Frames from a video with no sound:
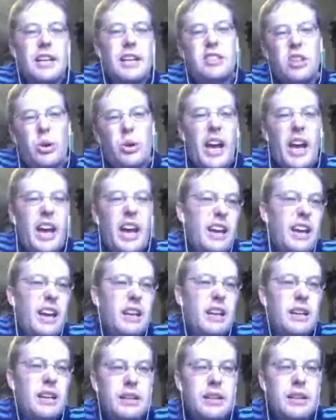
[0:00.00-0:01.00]
It's
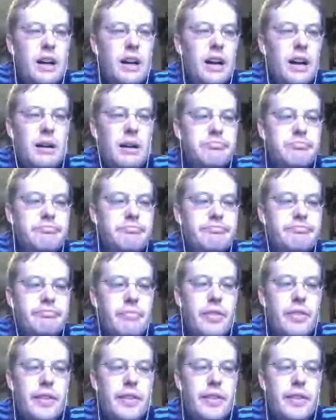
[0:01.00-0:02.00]
okay. So
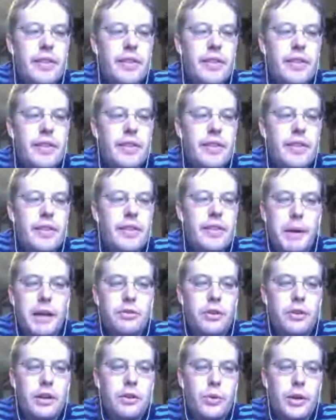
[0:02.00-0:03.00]

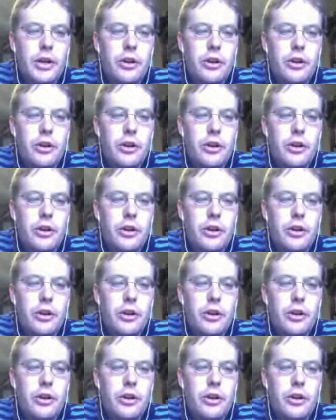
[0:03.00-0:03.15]
basically,